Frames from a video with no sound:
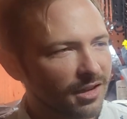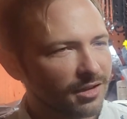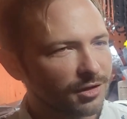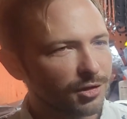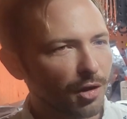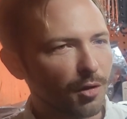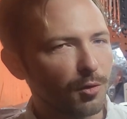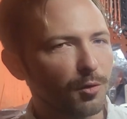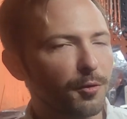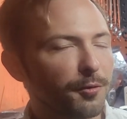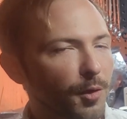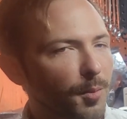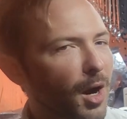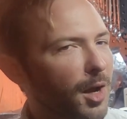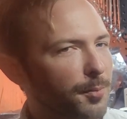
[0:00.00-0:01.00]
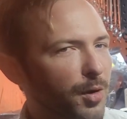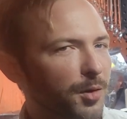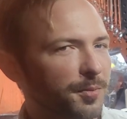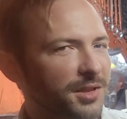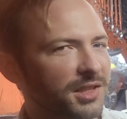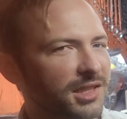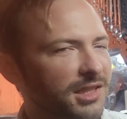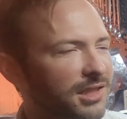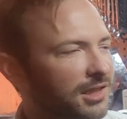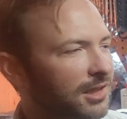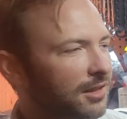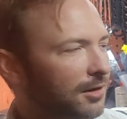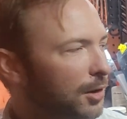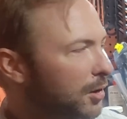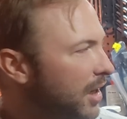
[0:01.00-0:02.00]
So for my purposes,
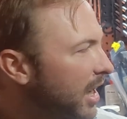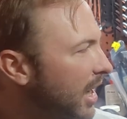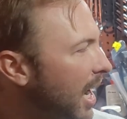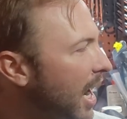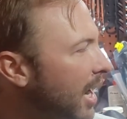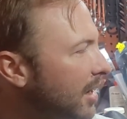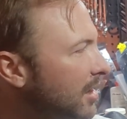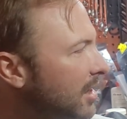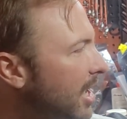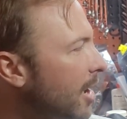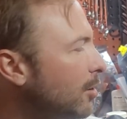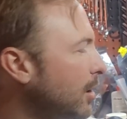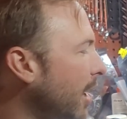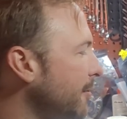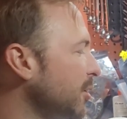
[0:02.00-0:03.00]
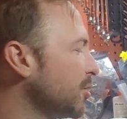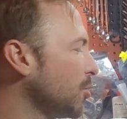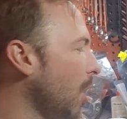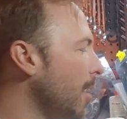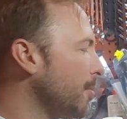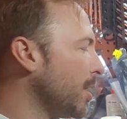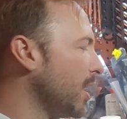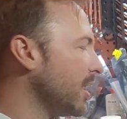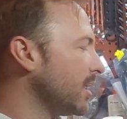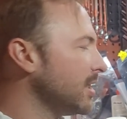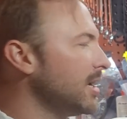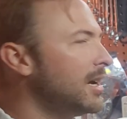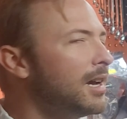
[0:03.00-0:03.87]
looking at the Helldivers drop pod,